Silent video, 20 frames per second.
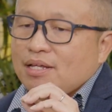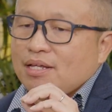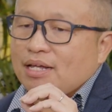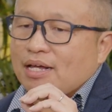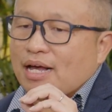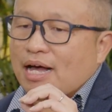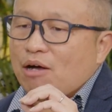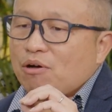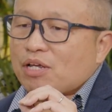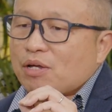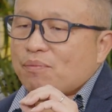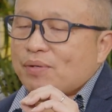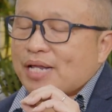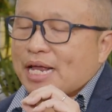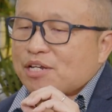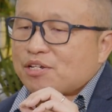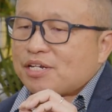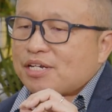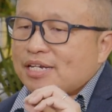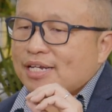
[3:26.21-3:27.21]
How can we
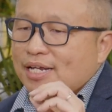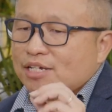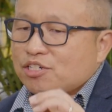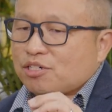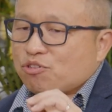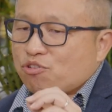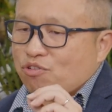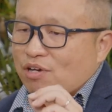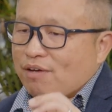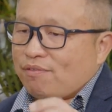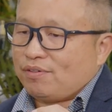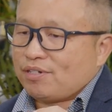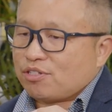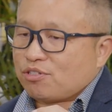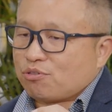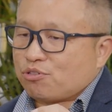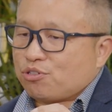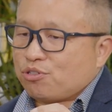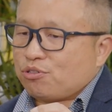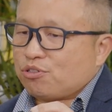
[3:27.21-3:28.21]
actually nudge our travelers
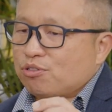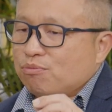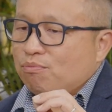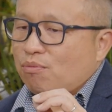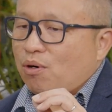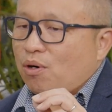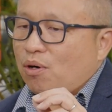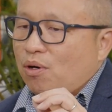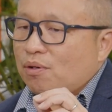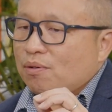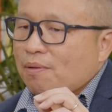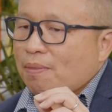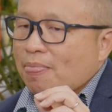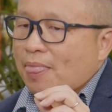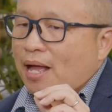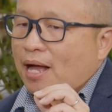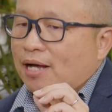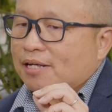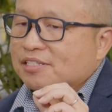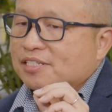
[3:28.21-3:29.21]
to choose more
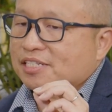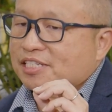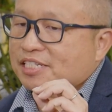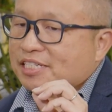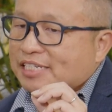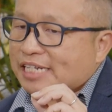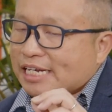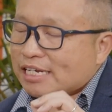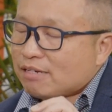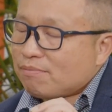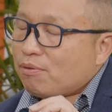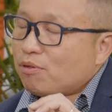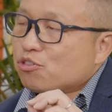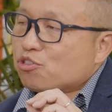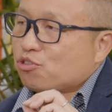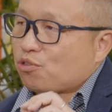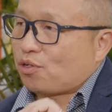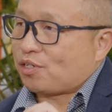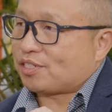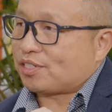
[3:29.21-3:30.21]
sustainable
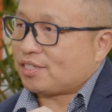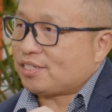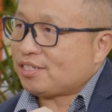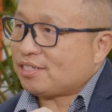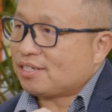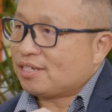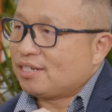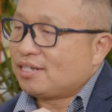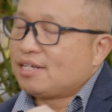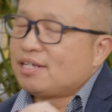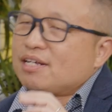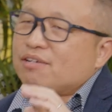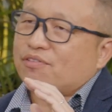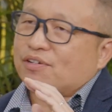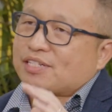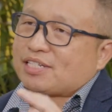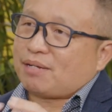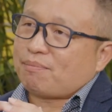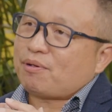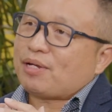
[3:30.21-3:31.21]
choices? For
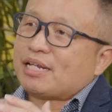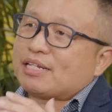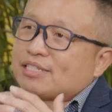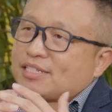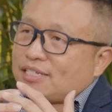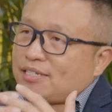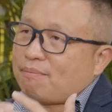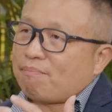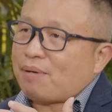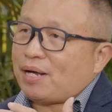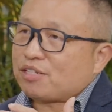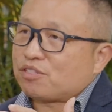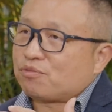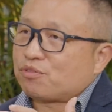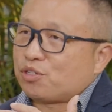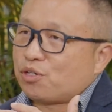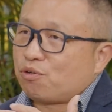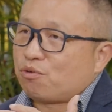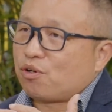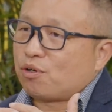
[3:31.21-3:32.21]
example, in certain parts
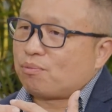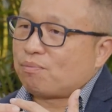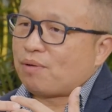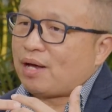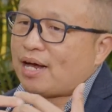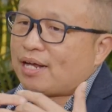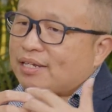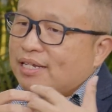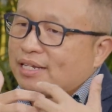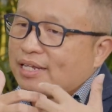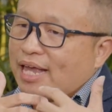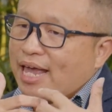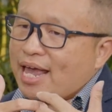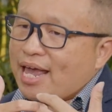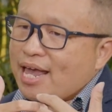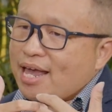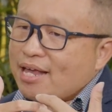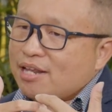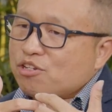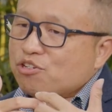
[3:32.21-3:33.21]
of Europe, I think
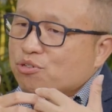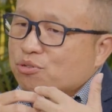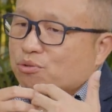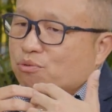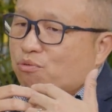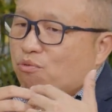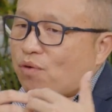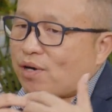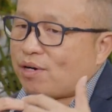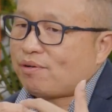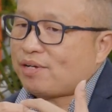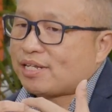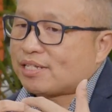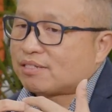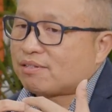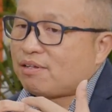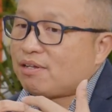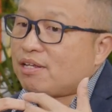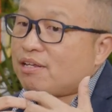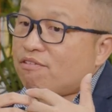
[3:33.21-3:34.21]
air to rail
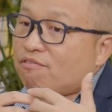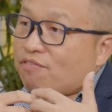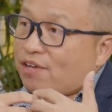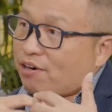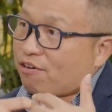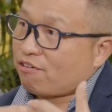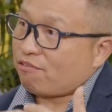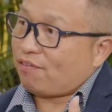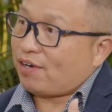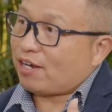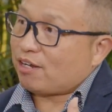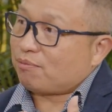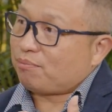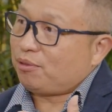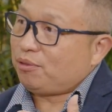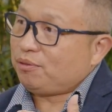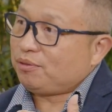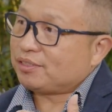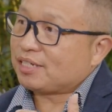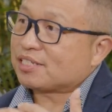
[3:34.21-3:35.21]
is very
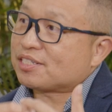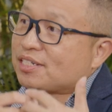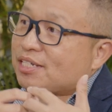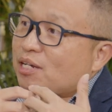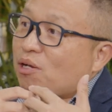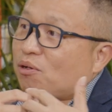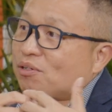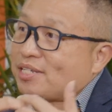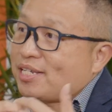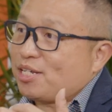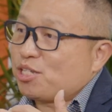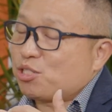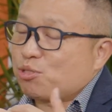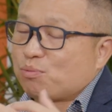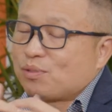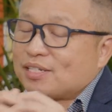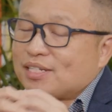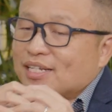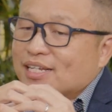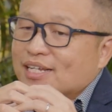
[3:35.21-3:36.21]
viable. There's certain hotels
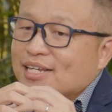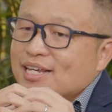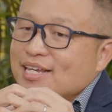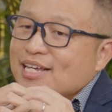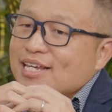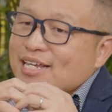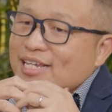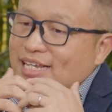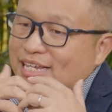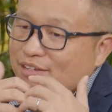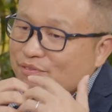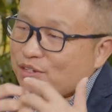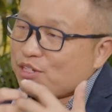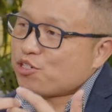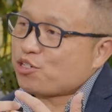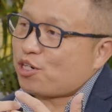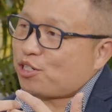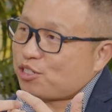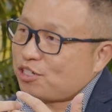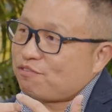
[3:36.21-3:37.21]
with the EV
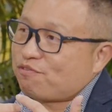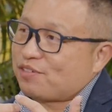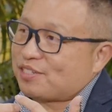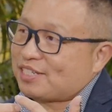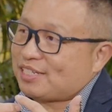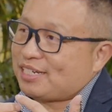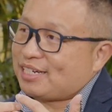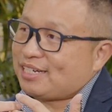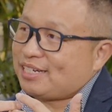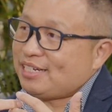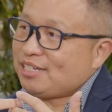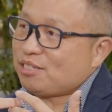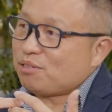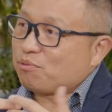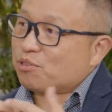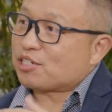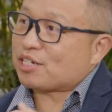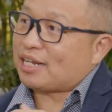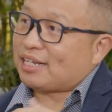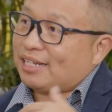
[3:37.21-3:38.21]
charging facilities,
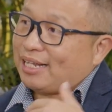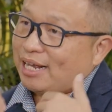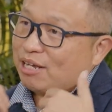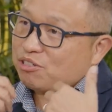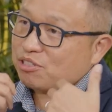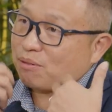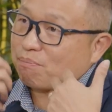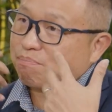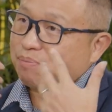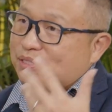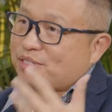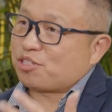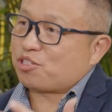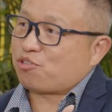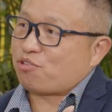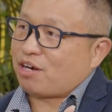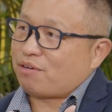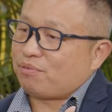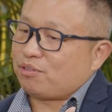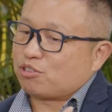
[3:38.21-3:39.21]
which allows our business
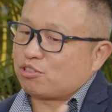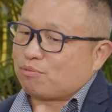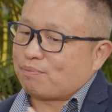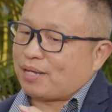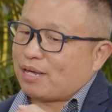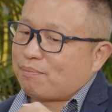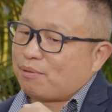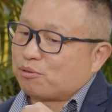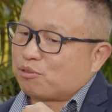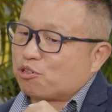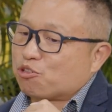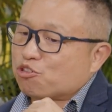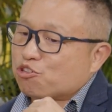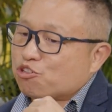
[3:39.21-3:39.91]
travelers to be able to